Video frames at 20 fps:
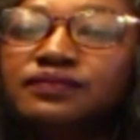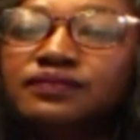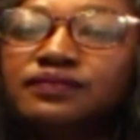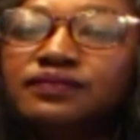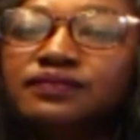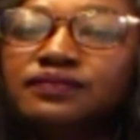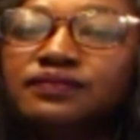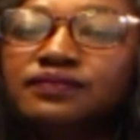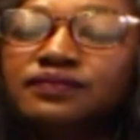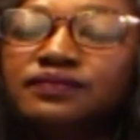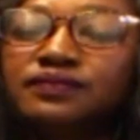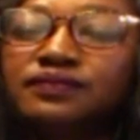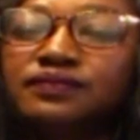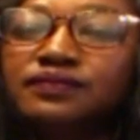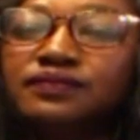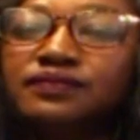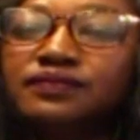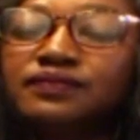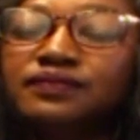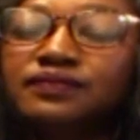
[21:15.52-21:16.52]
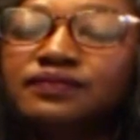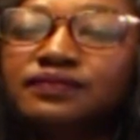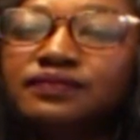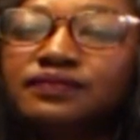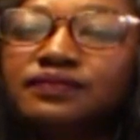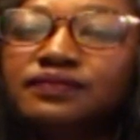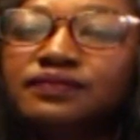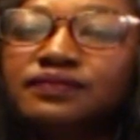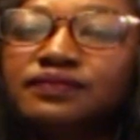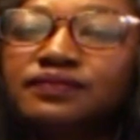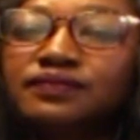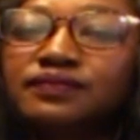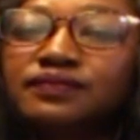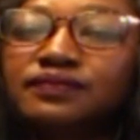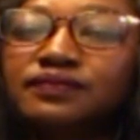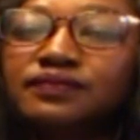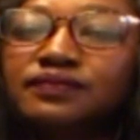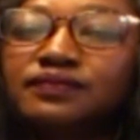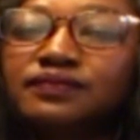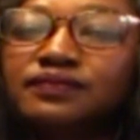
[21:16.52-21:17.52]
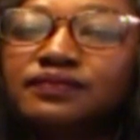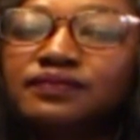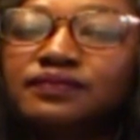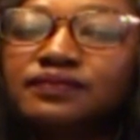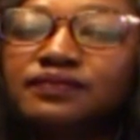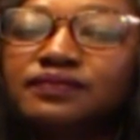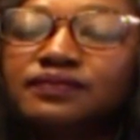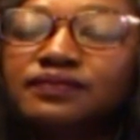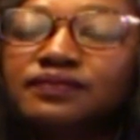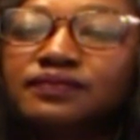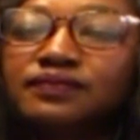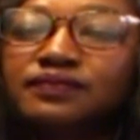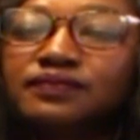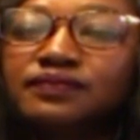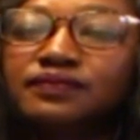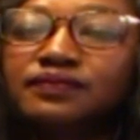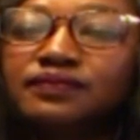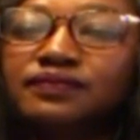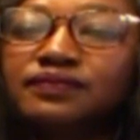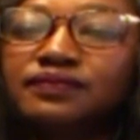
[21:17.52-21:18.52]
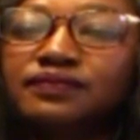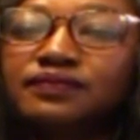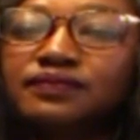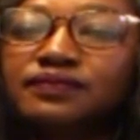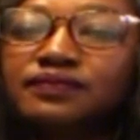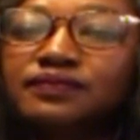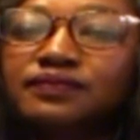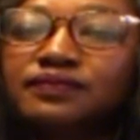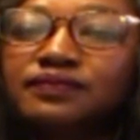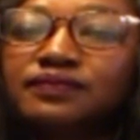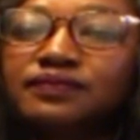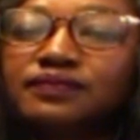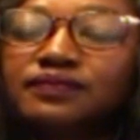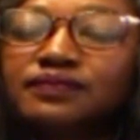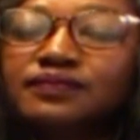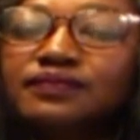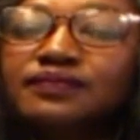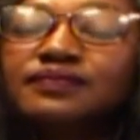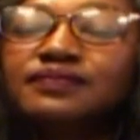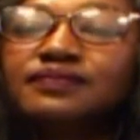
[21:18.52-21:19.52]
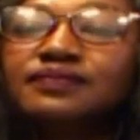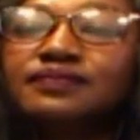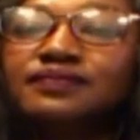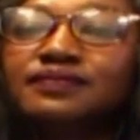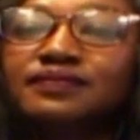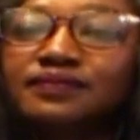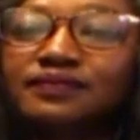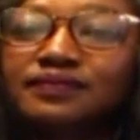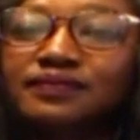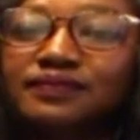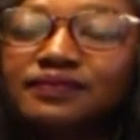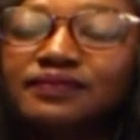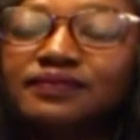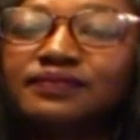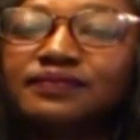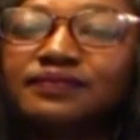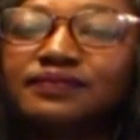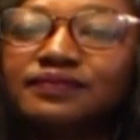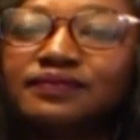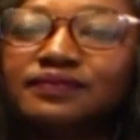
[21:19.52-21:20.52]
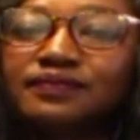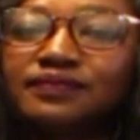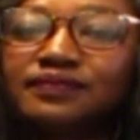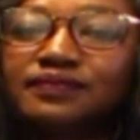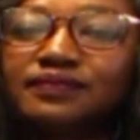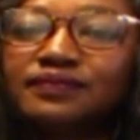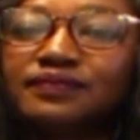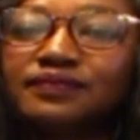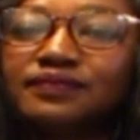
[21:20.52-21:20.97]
The person shown says nothing.